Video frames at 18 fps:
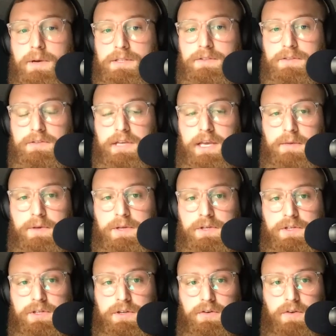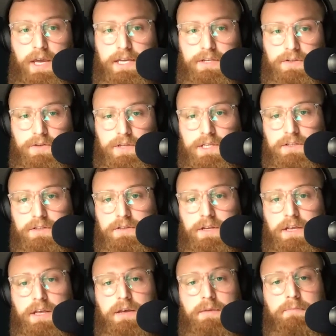muscle damage. Okay, so these
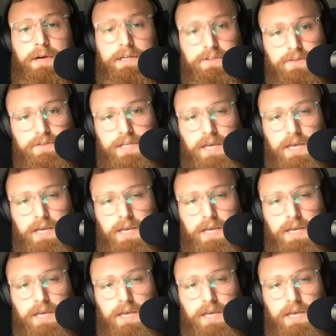muscle